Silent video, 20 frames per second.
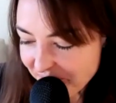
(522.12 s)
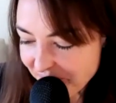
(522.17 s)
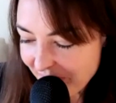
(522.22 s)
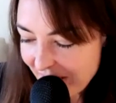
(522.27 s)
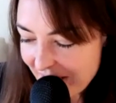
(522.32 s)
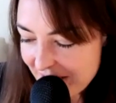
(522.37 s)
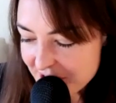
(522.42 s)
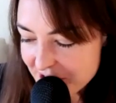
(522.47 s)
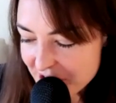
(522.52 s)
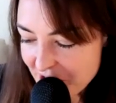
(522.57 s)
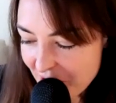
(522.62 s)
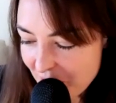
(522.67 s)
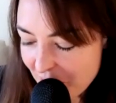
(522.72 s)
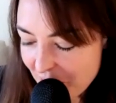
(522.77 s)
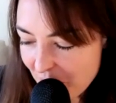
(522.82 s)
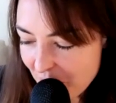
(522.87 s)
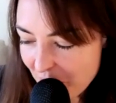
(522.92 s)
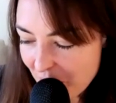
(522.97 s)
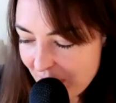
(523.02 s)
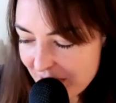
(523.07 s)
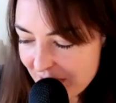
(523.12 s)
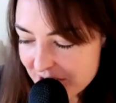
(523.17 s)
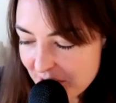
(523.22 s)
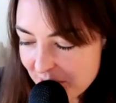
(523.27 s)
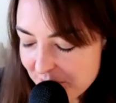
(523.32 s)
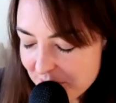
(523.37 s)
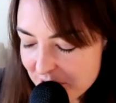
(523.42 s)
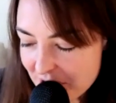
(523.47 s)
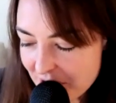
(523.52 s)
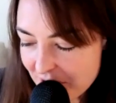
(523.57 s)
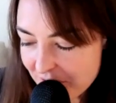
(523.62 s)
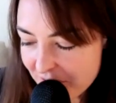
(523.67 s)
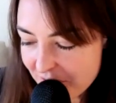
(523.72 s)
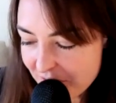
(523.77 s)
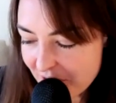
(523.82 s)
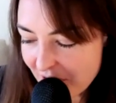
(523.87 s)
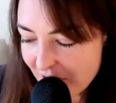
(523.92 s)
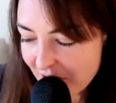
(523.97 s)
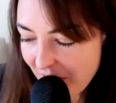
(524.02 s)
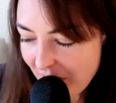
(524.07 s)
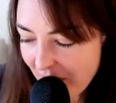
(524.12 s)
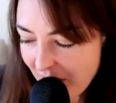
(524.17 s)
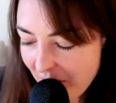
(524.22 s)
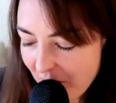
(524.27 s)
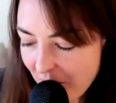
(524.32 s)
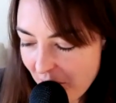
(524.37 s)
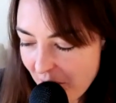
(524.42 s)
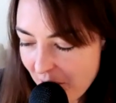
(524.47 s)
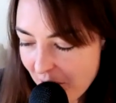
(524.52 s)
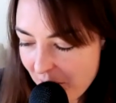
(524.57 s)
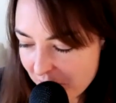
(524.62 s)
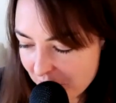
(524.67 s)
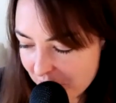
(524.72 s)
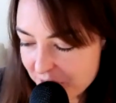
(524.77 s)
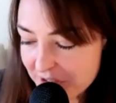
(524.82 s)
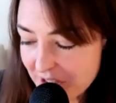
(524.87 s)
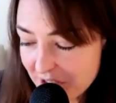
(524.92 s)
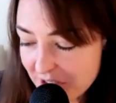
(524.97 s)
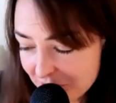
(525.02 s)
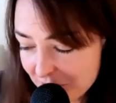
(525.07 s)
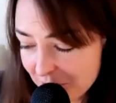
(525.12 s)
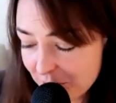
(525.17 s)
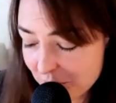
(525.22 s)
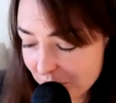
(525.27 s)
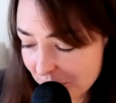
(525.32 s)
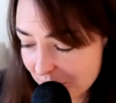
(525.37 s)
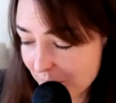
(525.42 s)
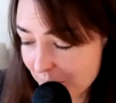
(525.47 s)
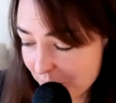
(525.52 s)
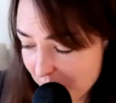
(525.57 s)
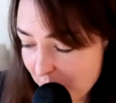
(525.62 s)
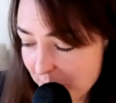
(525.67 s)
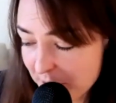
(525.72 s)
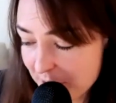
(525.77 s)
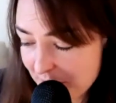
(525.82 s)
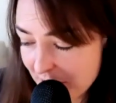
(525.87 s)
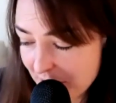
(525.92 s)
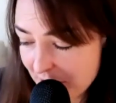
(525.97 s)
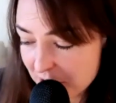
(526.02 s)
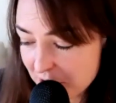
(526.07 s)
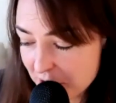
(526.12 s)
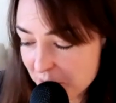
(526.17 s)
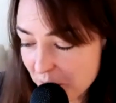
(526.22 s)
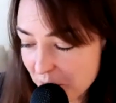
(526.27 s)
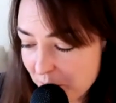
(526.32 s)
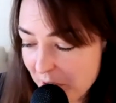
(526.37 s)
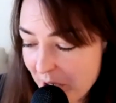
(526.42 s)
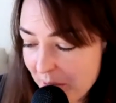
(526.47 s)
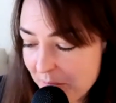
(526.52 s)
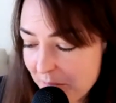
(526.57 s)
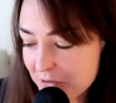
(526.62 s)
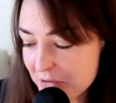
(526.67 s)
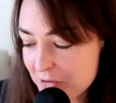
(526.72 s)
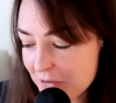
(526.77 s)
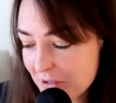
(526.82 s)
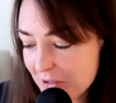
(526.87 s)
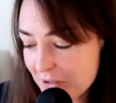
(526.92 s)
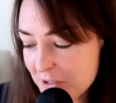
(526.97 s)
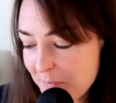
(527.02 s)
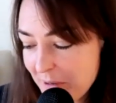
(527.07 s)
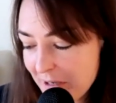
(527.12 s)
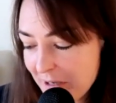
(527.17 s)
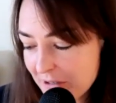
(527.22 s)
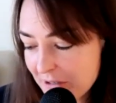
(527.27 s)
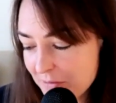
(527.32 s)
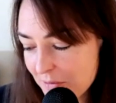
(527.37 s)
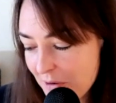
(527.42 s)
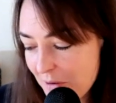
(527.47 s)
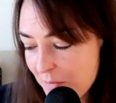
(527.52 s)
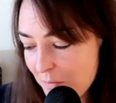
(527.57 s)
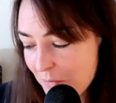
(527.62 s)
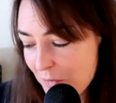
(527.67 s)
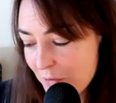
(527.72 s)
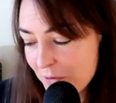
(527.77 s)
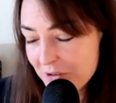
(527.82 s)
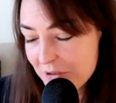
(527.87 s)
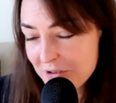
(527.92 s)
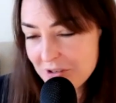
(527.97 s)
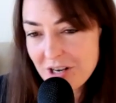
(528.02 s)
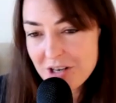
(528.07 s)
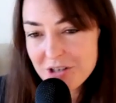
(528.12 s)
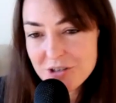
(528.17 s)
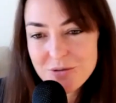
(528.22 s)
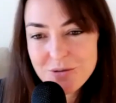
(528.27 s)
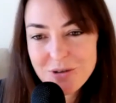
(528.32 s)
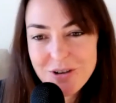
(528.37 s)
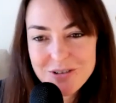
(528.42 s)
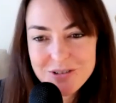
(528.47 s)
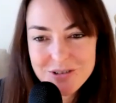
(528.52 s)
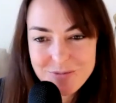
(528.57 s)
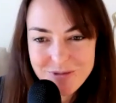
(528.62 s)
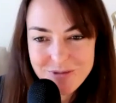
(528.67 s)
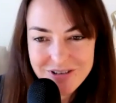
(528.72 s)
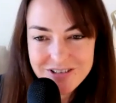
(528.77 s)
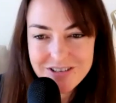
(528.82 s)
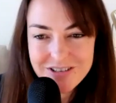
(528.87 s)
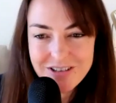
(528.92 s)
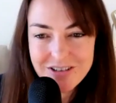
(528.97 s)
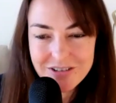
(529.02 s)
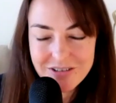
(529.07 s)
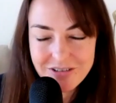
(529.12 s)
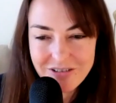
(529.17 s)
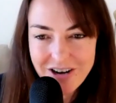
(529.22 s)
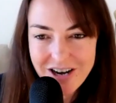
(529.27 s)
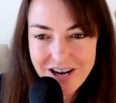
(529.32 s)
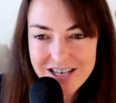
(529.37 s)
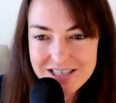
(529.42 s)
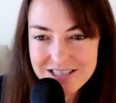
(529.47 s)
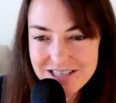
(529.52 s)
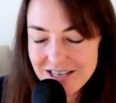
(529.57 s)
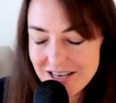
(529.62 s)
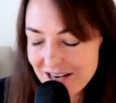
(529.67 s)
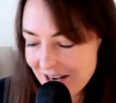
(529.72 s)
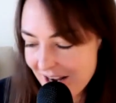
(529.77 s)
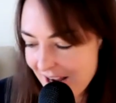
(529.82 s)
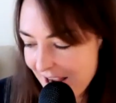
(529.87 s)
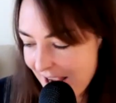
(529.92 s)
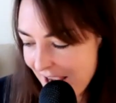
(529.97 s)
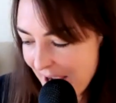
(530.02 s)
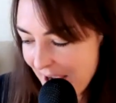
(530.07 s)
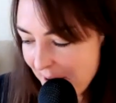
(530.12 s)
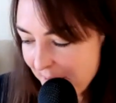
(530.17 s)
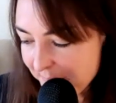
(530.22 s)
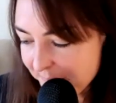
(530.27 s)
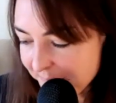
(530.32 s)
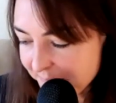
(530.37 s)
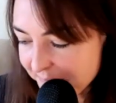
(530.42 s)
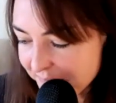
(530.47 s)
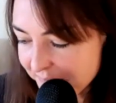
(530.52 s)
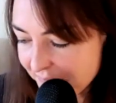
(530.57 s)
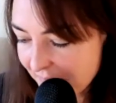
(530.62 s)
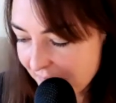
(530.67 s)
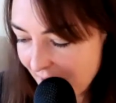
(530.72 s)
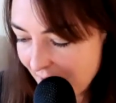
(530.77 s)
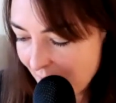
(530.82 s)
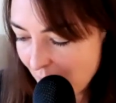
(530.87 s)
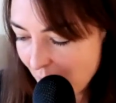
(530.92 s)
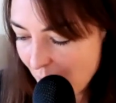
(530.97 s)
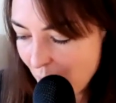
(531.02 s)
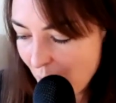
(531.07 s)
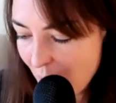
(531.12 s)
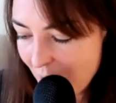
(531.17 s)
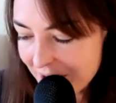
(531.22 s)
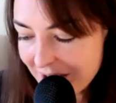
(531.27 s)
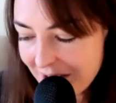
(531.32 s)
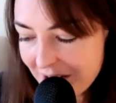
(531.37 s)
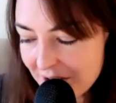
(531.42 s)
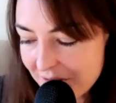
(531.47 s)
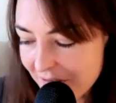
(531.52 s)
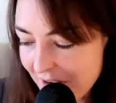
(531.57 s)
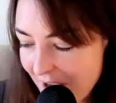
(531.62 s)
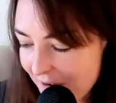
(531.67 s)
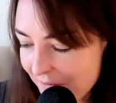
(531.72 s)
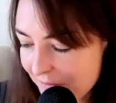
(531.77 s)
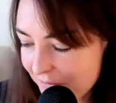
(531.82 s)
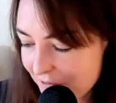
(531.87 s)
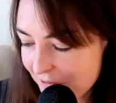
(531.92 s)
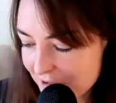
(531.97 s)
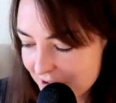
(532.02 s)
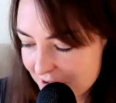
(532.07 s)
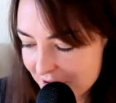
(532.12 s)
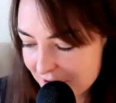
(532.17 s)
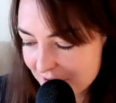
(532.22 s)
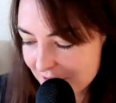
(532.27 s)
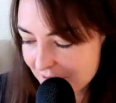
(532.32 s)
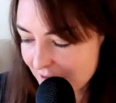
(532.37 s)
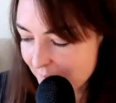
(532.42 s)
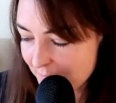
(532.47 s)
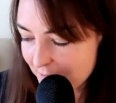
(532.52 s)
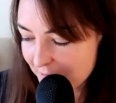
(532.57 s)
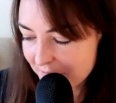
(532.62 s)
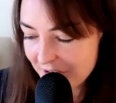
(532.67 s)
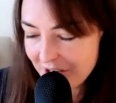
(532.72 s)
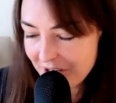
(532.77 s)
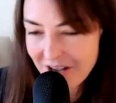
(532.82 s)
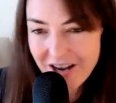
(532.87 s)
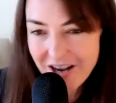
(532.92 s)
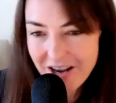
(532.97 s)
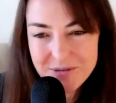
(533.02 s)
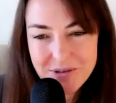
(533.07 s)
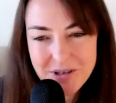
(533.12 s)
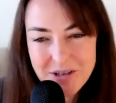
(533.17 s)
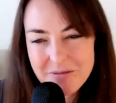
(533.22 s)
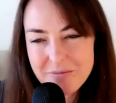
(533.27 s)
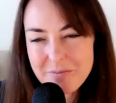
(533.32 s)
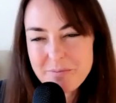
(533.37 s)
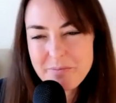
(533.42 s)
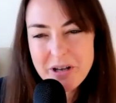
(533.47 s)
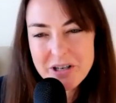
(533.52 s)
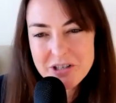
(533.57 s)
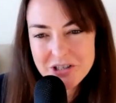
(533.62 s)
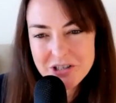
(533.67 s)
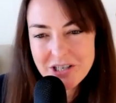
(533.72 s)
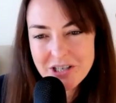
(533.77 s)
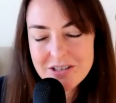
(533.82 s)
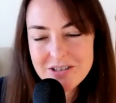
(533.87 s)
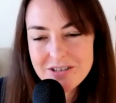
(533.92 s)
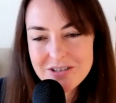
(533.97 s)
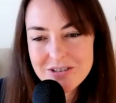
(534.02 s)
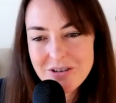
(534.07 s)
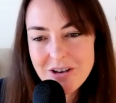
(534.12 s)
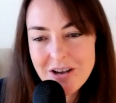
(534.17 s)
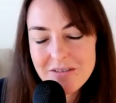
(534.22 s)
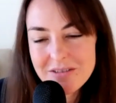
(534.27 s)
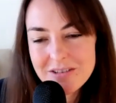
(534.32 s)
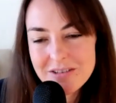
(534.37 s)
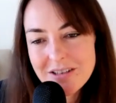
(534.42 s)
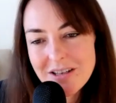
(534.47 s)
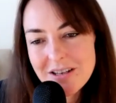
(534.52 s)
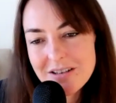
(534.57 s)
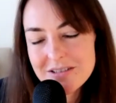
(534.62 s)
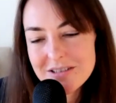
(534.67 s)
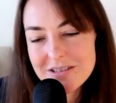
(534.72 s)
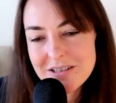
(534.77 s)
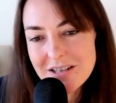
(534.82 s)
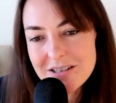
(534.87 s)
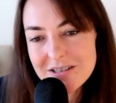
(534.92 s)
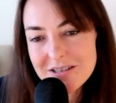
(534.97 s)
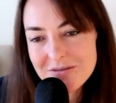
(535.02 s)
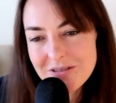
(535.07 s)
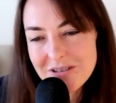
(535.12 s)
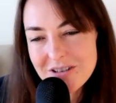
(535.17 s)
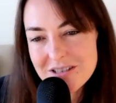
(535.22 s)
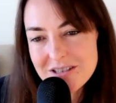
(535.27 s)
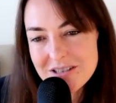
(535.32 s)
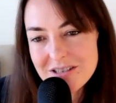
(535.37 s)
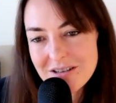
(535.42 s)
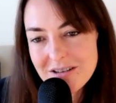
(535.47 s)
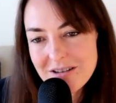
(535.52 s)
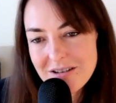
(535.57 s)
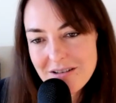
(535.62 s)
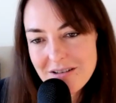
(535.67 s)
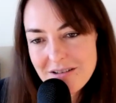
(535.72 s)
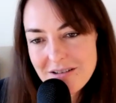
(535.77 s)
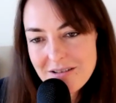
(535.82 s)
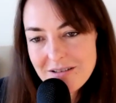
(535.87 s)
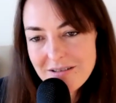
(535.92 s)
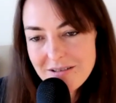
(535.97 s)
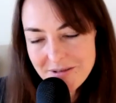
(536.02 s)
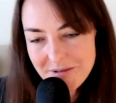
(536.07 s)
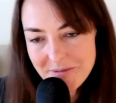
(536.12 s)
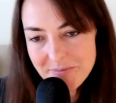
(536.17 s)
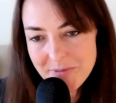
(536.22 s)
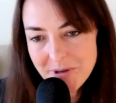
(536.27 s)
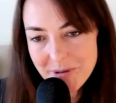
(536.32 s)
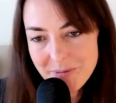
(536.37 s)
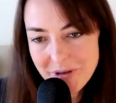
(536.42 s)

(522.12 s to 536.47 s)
So in terms of, you said property managers will be able to expect more international customers. That's great. What kind of average number of nights, kind of budgets? Do you have these kind of stats for us? Maybe